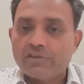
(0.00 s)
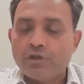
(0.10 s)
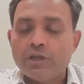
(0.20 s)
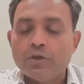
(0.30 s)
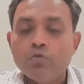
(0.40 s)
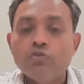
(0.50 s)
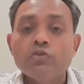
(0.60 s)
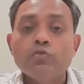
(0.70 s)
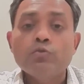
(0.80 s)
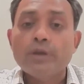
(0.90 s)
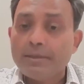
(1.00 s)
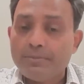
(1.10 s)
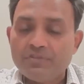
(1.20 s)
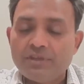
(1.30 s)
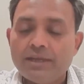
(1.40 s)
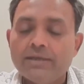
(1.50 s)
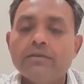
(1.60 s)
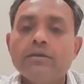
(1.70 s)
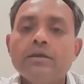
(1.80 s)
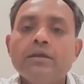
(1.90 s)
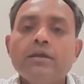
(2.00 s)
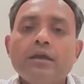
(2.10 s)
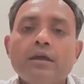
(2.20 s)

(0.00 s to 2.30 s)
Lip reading: actually closer to 20%